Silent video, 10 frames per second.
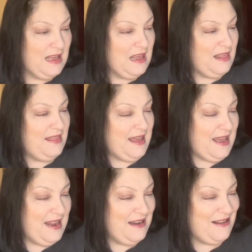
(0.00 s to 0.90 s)

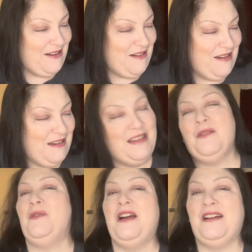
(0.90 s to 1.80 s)
Then
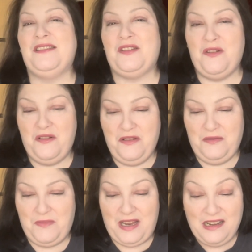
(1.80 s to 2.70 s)
I worked
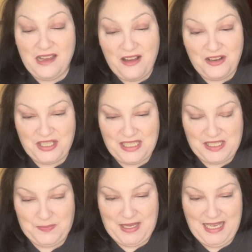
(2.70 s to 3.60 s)
on my
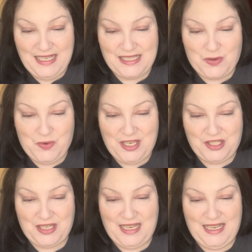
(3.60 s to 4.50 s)
largest piece,
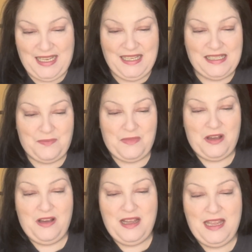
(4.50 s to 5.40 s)
which is
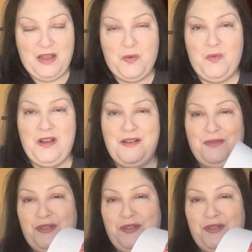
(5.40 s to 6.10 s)
my World